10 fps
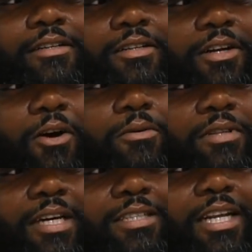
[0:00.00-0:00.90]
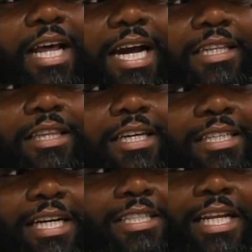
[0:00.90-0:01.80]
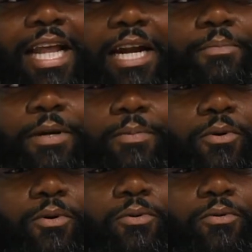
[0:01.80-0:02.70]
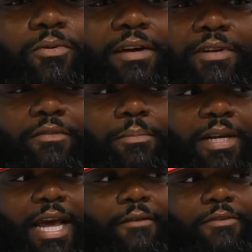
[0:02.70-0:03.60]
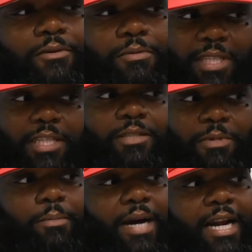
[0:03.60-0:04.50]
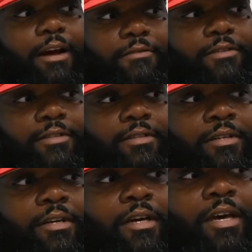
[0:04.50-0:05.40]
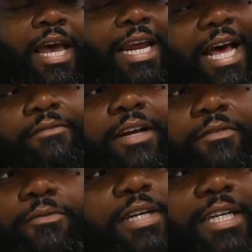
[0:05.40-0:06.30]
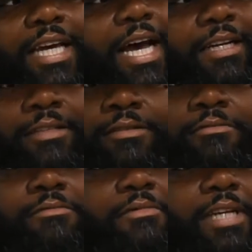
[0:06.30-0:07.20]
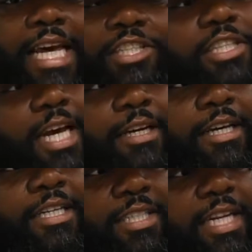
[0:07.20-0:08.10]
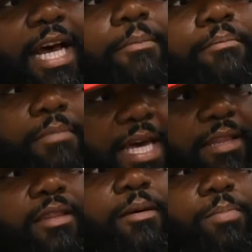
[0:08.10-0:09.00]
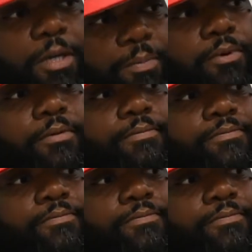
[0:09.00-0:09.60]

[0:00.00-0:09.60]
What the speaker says: There's a lot of things, and there's a lot of people who have never been to Africa who teach me about Africa. And I've never really gotten educated until I met the people.